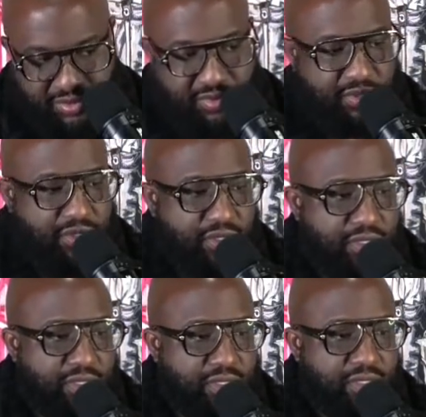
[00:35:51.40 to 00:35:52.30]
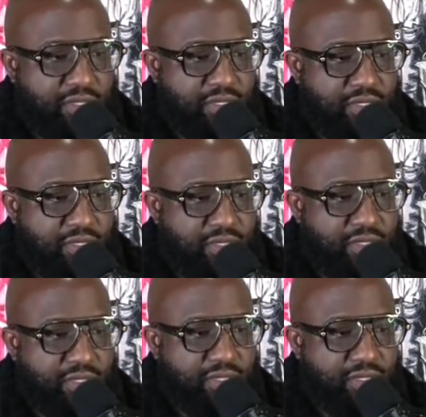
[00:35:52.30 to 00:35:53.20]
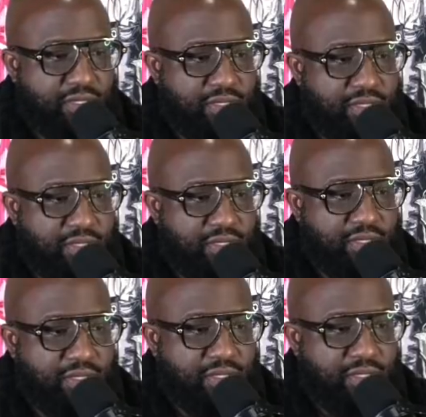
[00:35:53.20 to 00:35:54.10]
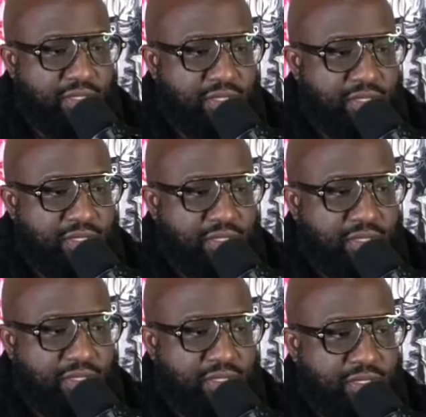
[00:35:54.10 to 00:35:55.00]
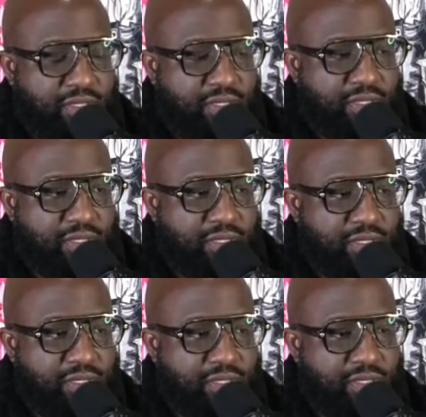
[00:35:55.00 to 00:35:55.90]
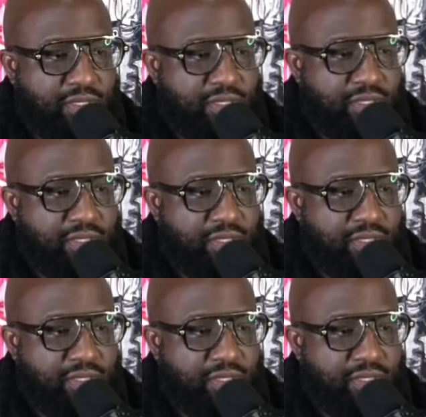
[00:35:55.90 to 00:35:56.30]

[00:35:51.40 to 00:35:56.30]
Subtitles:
[no speech]